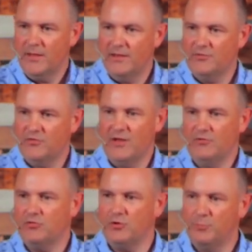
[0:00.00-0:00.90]
And that's,
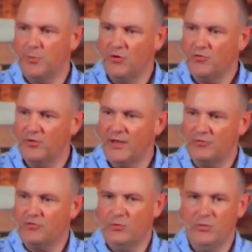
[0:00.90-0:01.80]
that's true personally,
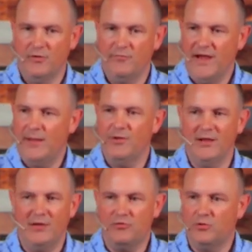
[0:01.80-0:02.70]
that's true in your family,
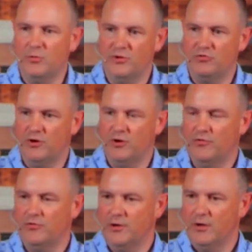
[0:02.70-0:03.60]
that's true in the
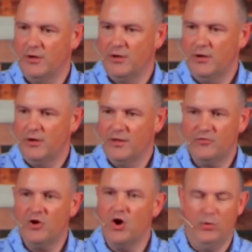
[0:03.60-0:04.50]
church.
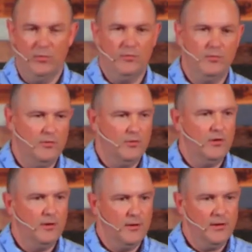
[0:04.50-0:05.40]
Let's go.
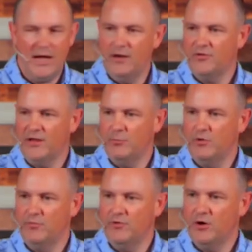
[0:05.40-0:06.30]
God is on the
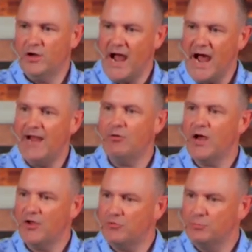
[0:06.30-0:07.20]
move. There are kairos